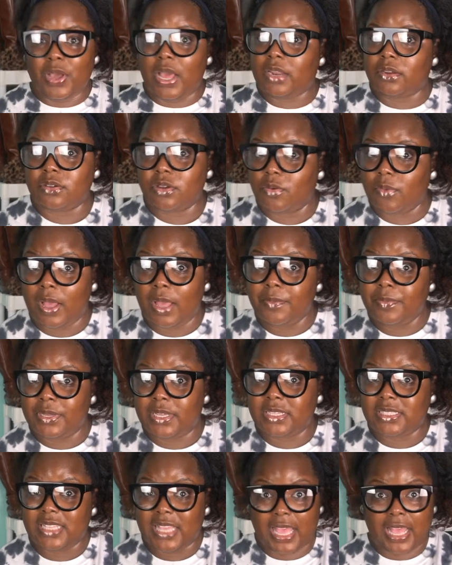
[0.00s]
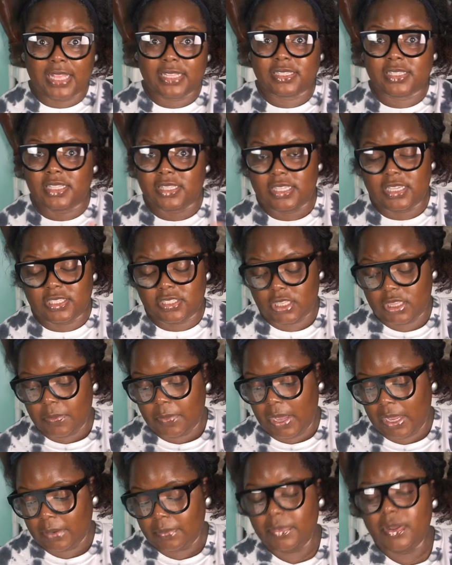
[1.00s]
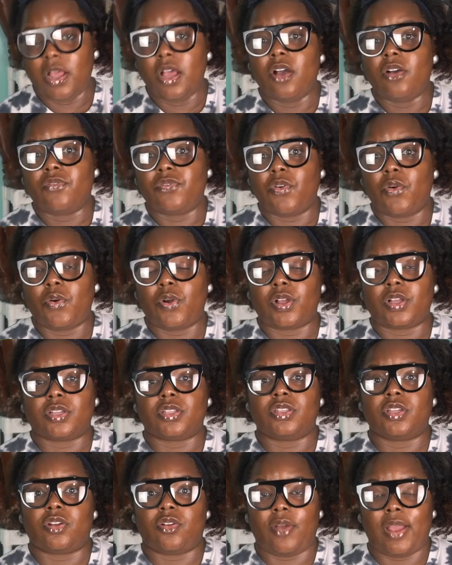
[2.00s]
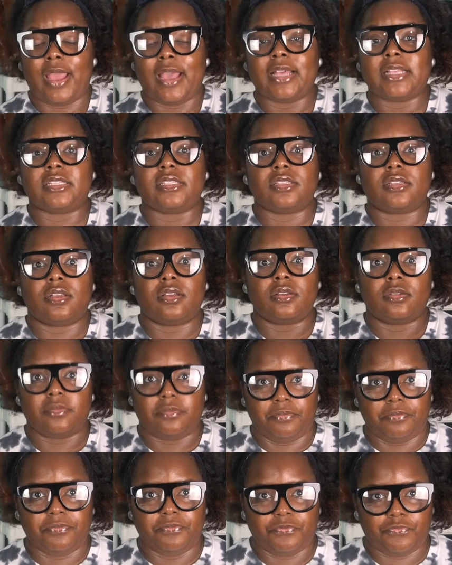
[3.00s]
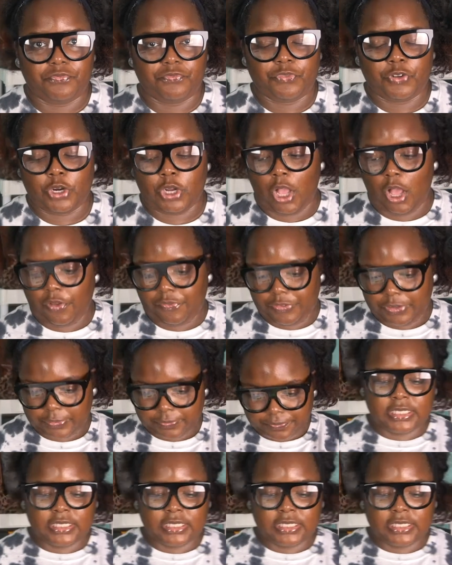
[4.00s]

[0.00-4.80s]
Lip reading: I don't know why, because it has the things on the bottom for the grass for golfing.